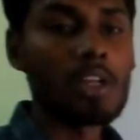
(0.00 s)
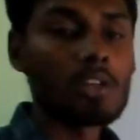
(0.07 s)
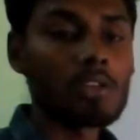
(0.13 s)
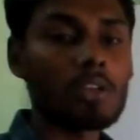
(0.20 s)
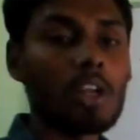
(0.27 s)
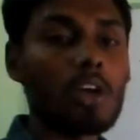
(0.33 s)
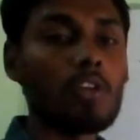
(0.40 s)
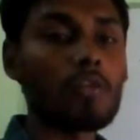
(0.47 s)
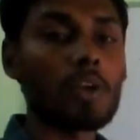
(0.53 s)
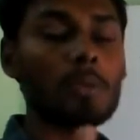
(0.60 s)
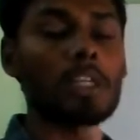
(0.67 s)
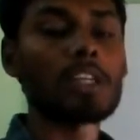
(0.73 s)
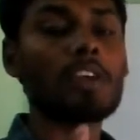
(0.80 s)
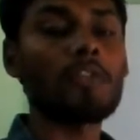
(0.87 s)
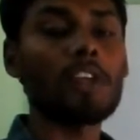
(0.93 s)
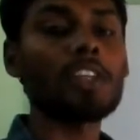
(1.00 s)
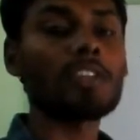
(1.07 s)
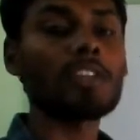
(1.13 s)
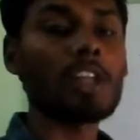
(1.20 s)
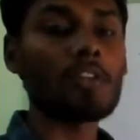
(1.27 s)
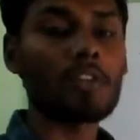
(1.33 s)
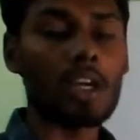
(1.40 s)
So now from the
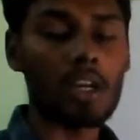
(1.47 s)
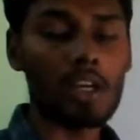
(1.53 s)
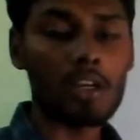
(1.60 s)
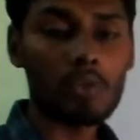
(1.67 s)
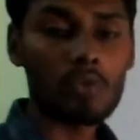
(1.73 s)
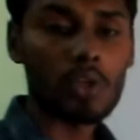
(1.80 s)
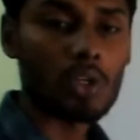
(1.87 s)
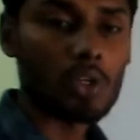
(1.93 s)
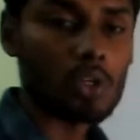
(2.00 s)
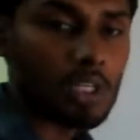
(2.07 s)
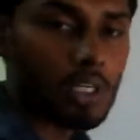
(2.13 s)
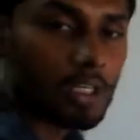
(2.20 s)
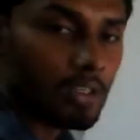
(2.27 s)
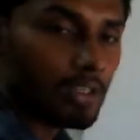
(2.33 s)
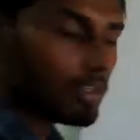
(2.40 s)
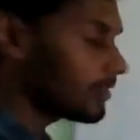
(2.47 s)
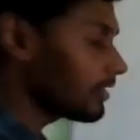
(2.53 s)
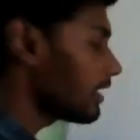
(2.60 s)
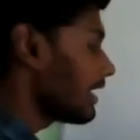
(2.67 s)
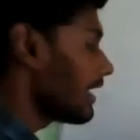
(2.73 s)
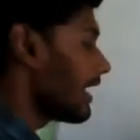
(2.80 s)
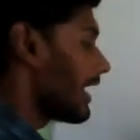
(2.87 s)
definition of current, we know that
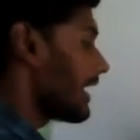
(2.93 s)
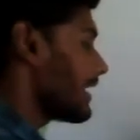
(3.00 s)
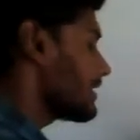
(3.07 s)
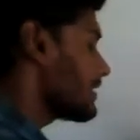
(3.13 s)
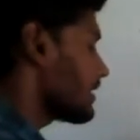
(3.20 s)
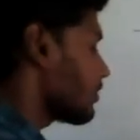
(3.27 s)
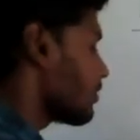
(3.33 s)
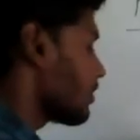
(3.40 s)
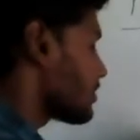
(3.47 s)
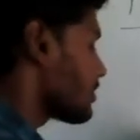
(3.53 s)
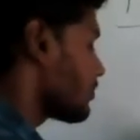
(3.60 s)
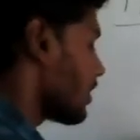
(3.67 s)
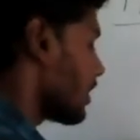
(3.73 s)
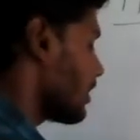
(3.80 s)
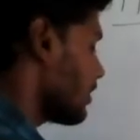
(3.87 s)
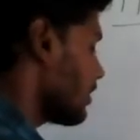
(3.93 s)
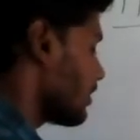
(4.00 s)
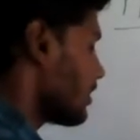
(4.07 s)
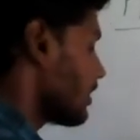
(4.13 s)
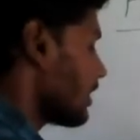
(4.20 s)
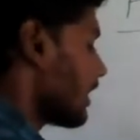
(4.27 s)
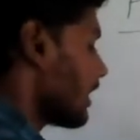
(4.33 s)
I is equals to what?
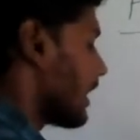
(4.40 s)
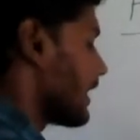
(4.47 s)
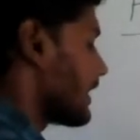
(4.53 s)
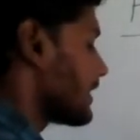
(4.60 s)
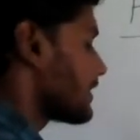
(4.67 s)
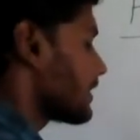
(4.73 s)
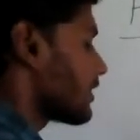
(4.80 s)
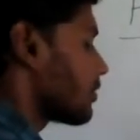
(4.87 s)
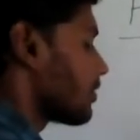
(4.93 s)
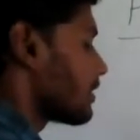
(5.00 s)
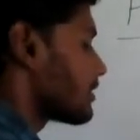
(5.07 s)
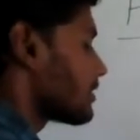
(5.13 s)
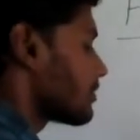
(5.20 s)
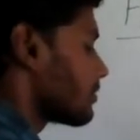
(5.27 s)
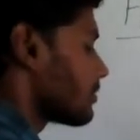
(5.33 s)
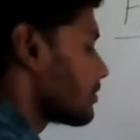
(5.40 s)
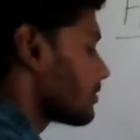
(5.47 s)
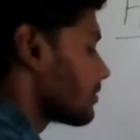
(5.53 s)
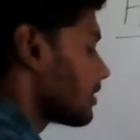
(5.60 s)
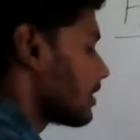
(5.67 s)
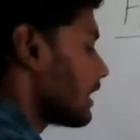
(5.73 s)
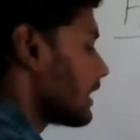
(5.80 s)
I is equals
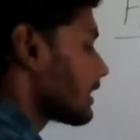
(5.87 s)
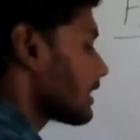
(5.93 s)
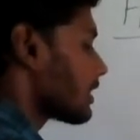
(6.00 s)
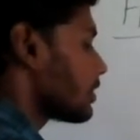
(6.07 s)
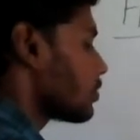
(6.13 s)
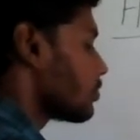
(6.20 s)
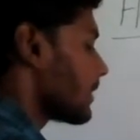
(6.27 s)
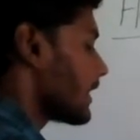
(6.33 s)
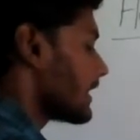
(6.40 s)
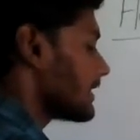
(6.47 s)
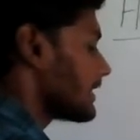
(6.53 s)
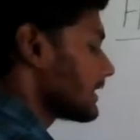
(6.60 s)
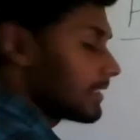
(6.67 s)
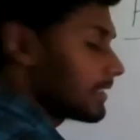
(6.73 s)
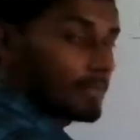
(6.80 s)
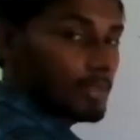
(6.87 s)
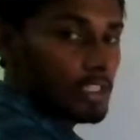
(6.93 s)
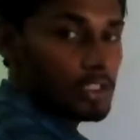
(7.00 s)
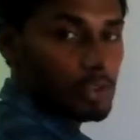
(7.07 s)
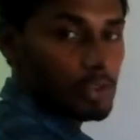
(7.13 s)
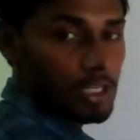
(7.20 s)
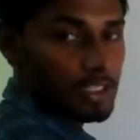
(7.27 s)
to Q by T.
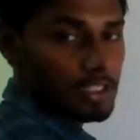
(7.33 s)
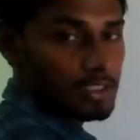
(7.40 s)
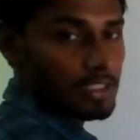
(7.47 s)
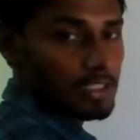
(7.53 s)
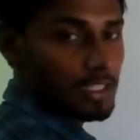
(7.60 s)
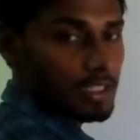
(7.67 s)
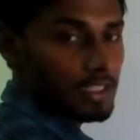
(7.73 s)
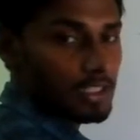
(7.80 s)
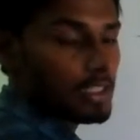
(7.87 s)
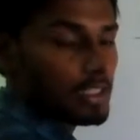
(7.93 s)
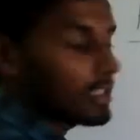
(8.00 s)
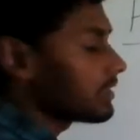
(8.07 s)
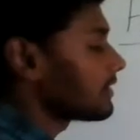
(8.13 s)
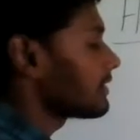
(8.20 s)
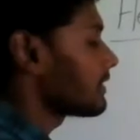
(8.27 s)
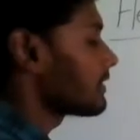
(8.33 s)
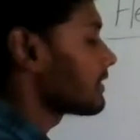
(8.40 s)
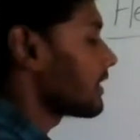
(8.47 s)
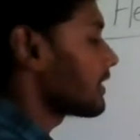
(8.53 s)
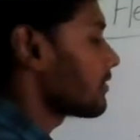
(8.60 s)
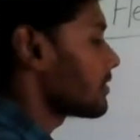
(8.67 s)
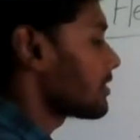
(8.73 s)
So let us take, this is the
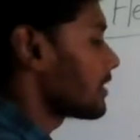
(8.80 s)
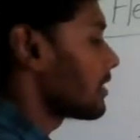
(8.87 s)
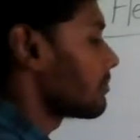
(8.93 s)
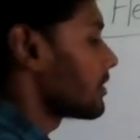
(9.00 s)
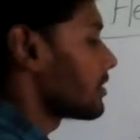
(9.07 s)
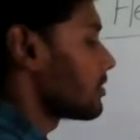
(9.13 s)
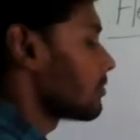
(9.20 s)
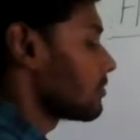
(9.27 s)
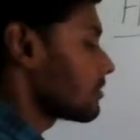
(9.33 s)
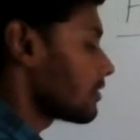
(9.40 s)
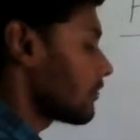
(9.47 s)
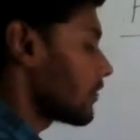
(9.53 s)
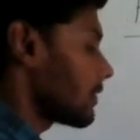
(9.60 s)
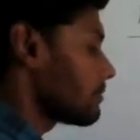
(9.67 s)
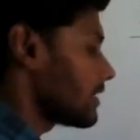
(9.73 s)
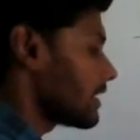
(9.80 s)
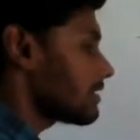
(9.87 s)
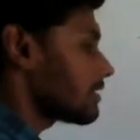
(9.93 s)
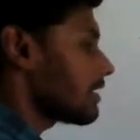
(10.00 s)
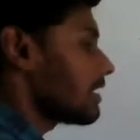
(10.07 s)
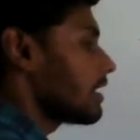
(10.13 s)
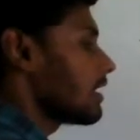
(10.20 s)
equation number 2. So from
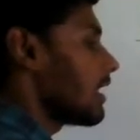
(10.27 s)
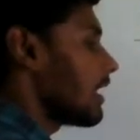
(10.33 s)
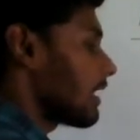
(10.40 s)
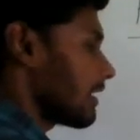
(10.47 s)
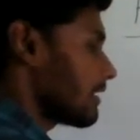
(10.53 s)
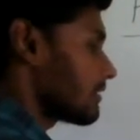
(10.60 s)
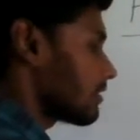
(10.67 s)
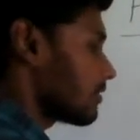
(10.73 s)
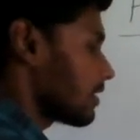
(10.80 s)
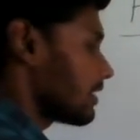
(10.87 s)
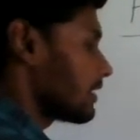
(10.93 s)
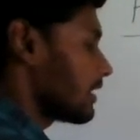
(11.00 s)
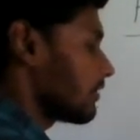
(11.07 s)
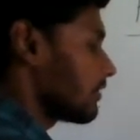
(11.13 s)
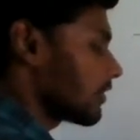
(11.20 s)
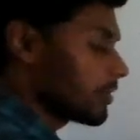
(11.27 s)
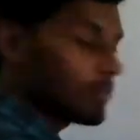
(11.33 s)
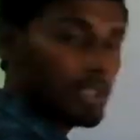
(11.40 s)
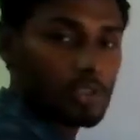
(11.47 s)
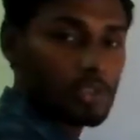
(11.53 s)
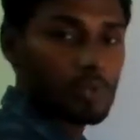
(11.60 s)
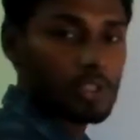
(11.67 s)
this, or else you can take from
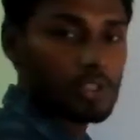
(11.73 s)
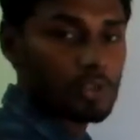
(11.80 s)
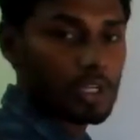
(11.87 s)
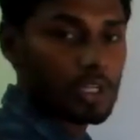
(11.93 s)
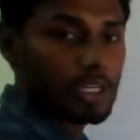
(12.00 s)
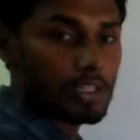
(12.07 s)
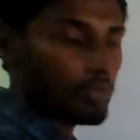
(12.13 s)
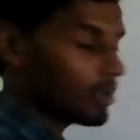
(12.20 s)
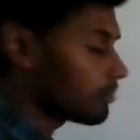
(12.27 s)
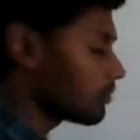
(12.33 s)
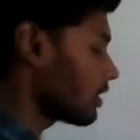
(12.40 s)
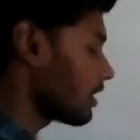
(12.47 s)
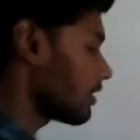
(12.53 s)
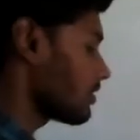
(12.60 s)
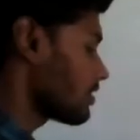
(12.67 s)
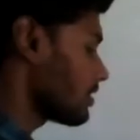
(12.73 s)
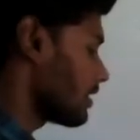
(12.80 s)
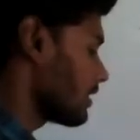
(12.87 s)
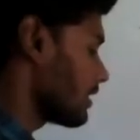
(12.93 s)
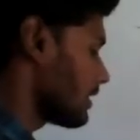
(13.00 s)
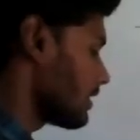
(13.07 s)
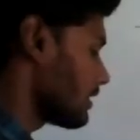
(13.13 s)
this, we is to get one more equation,
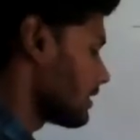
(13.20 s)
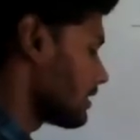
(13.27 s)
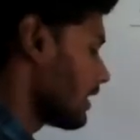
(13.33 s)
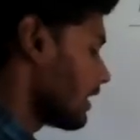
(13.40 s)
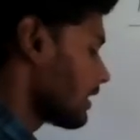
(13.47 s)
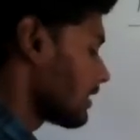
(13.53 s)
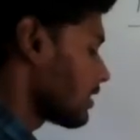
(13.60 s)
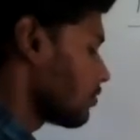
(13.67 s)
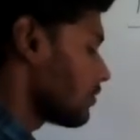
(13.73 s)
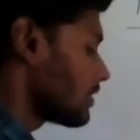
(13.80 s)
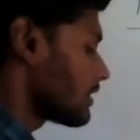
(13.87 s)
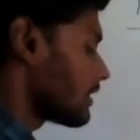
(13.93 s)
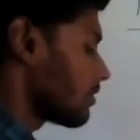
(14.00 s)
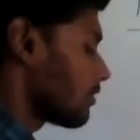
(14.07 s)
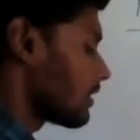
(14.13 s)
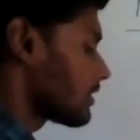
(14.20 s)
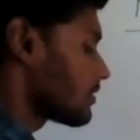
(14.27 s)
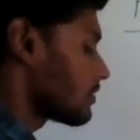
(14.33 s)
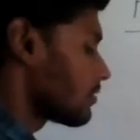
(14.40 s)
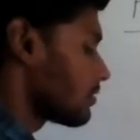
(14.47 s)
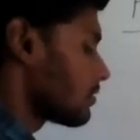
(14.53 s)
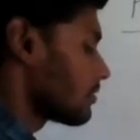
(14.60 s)
that is Q is equals
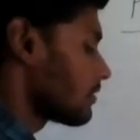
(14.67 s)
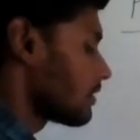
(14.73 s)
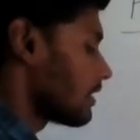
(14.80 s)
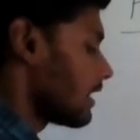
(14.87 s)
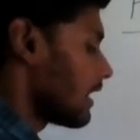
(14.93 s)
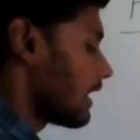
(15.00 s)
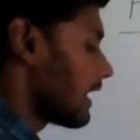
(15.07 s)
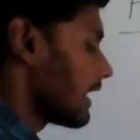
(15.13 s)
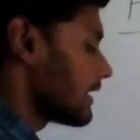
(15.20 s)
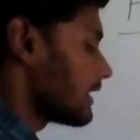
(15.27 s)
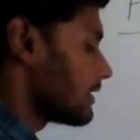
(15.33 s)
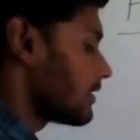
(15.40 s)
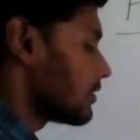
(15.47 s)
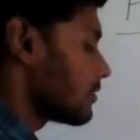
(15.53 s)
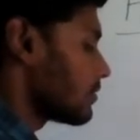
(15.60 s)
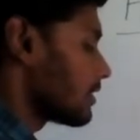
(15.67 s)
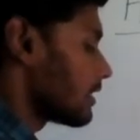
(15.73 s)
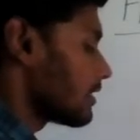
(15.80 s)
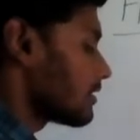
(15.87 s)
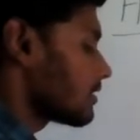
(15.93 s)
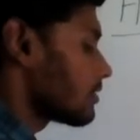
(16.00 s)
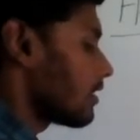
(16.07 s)
to I into T.
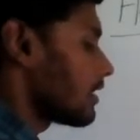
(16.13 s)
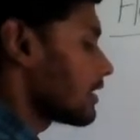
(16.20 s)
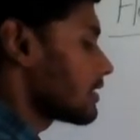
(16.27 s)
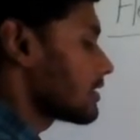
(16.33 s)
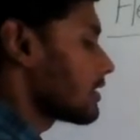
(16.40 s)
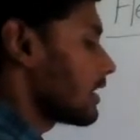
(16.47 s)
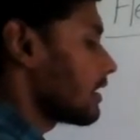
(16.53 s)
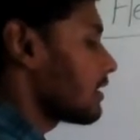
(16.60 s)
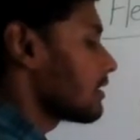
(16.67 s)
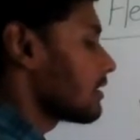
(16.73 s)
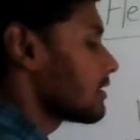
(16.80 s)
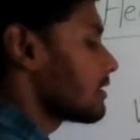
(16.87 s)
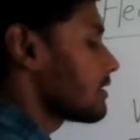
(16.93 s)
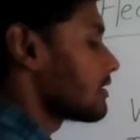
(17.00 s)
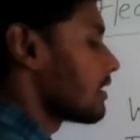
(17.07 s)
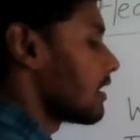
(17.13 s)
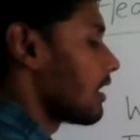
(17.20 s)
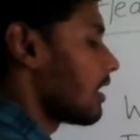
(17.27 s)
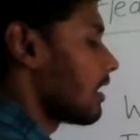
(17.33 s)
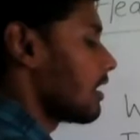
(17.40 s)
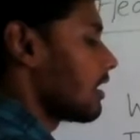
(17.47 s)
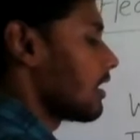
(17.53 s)
So let us take, this is
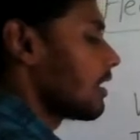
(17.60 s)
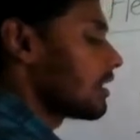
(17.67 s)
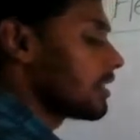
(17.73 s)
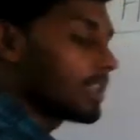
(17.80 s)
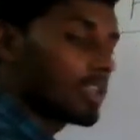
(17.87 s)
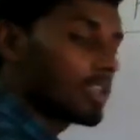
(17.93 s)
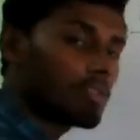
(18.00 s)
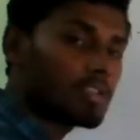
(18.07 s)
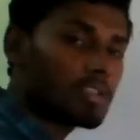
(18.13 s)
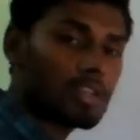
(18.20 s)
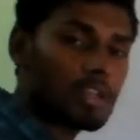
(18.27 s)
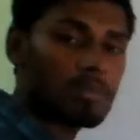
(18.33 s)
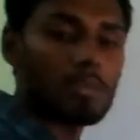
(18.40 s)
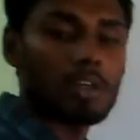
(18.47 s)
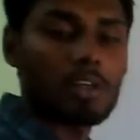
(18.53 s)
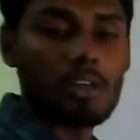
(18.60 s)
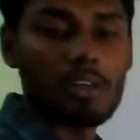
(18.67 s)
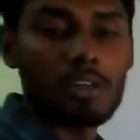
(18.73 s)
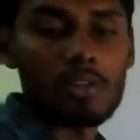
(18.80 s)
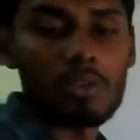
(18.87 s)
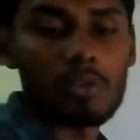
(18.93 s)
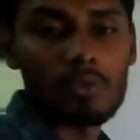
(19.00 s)
the equation number
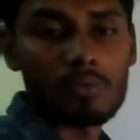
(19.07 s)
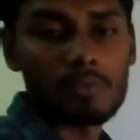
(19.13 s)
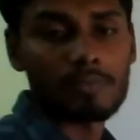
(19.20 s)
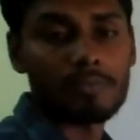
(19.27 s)
2.